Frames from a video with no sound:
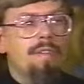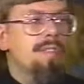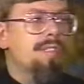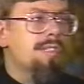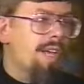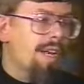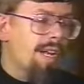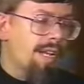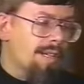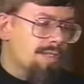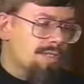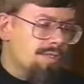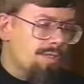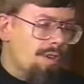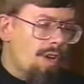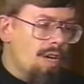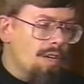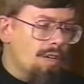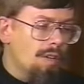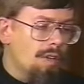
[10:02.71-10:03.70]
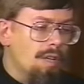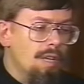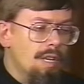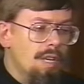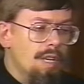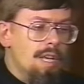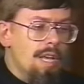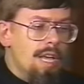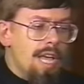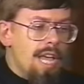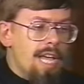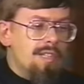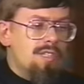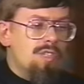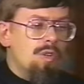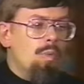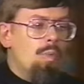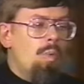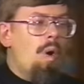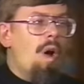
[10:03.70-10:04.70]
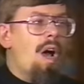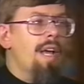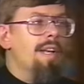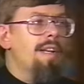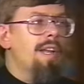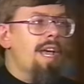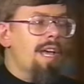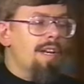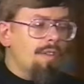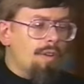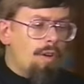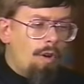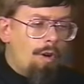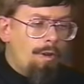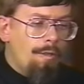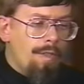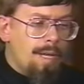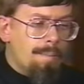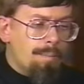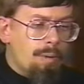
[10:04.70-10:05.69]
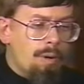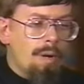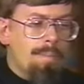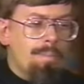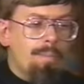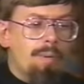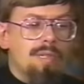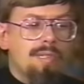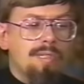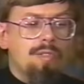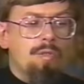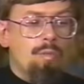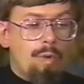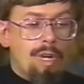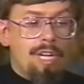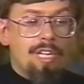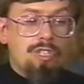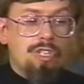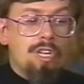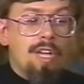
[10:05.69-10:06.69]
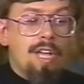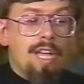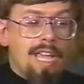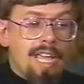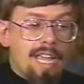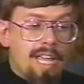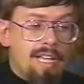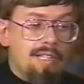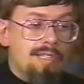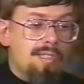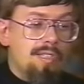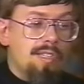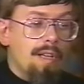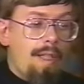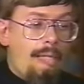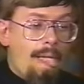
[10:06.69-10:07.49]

ascetic struggle, its one and only purpose, which is